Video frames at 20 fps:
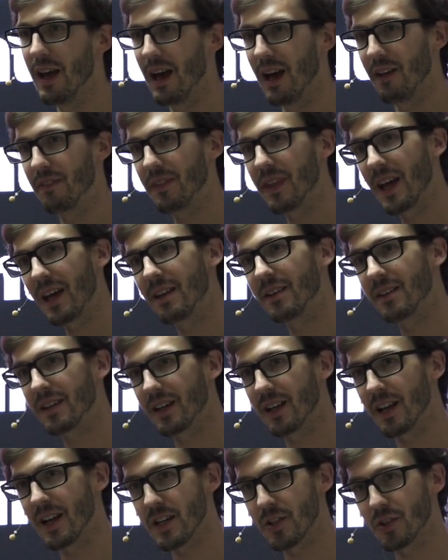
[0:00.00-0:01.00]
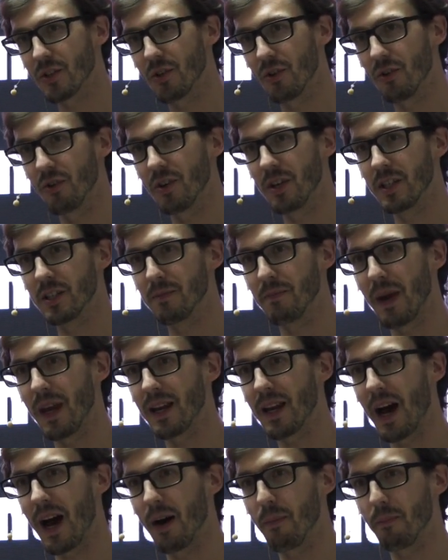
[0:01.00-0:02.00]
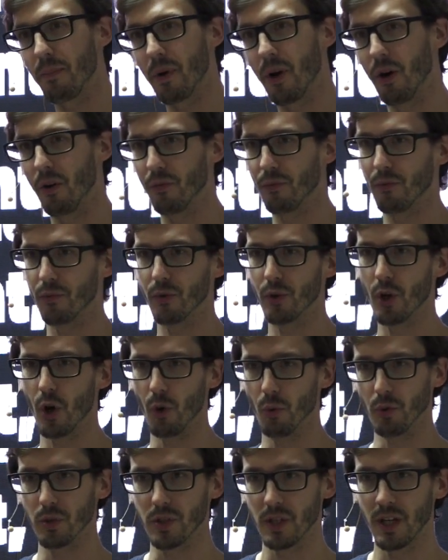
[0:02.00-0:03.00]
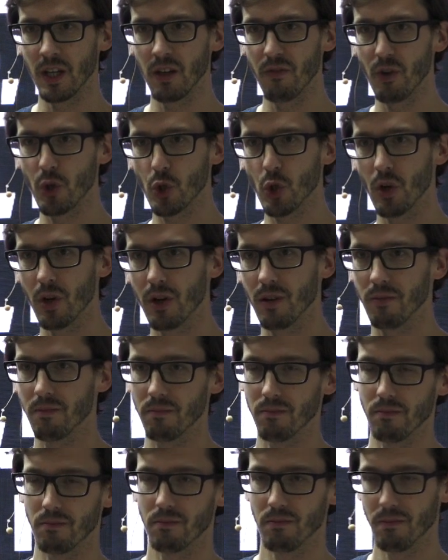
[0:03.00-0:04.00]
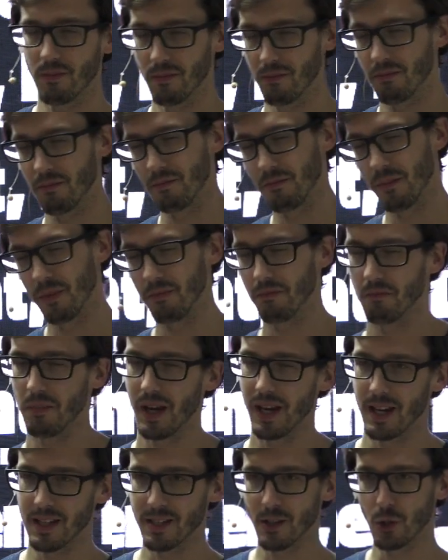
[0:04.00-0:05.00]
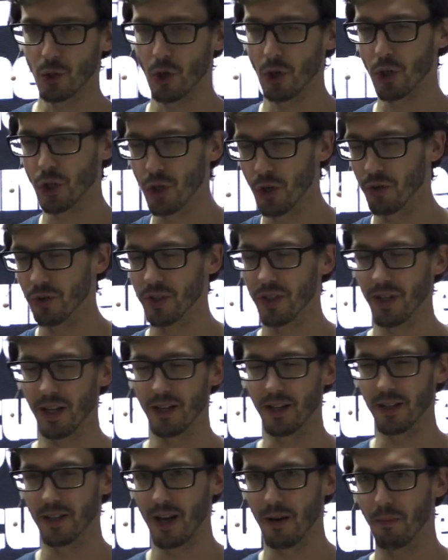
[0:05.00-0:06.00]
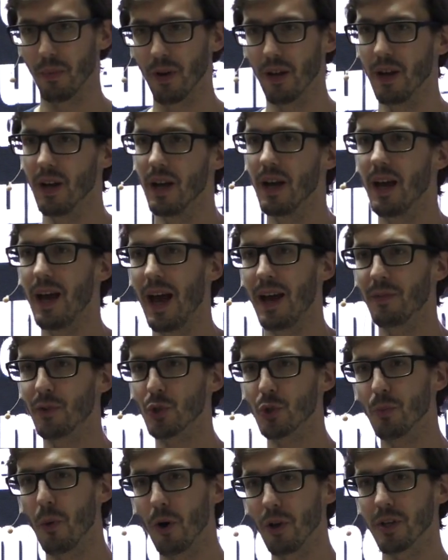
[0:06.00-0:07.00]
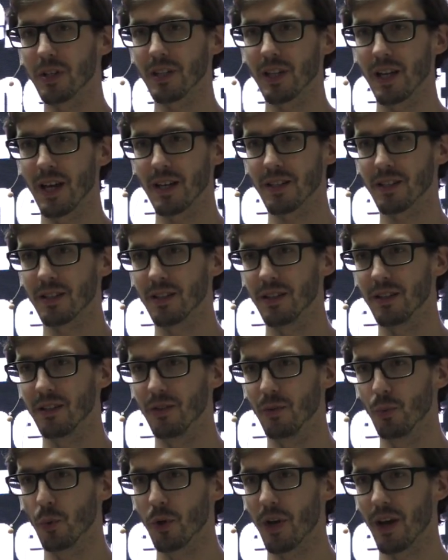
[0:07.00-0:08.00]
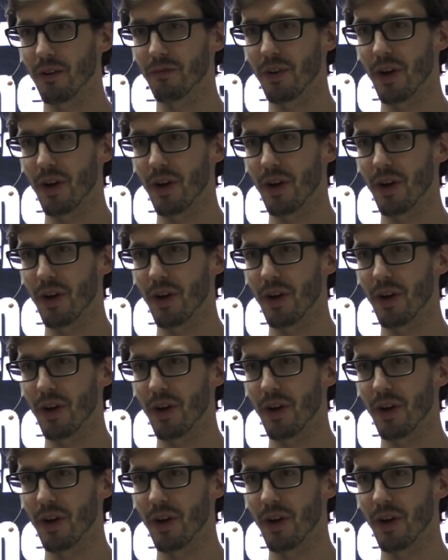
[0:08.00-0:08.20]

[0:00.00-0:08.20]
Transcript: And then the cluster is made up of nodes, individual Elasticsearch nodes in that example. And the smallest cluster would have